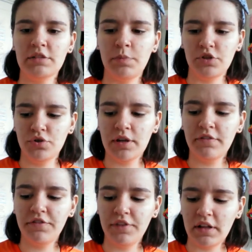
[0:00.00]
but you
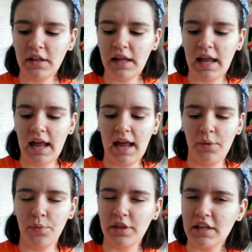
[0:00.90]
can feel it
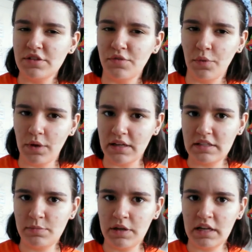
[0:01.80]
with his
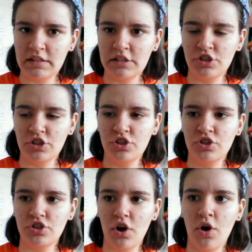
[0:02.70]
voice because it's just
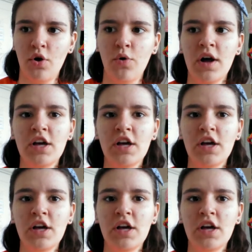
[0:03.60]
so